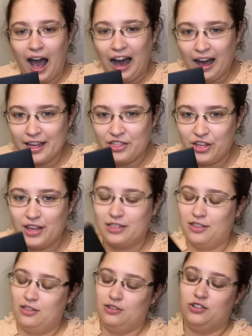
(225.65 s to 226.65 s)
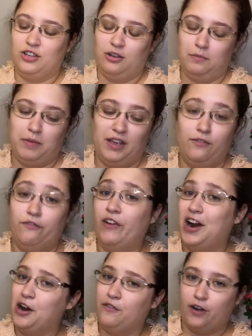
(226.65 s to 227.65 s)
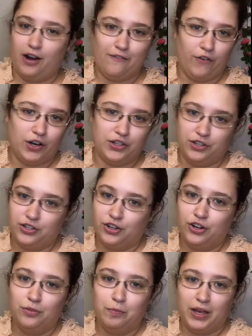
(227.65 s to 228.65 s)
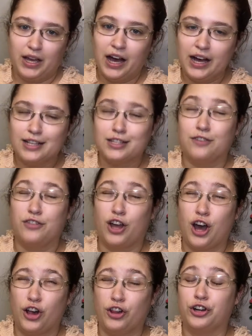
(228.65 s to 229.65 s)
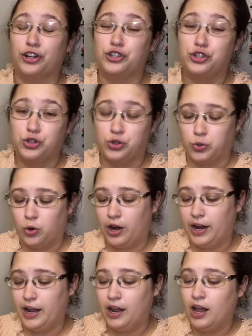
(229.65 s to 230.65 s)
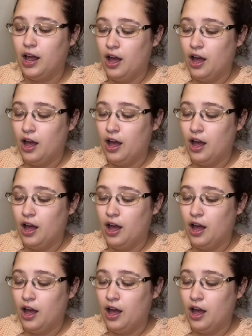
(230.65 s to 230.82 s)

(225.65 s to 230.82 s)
I think that this can be very, very versatile because of the color story.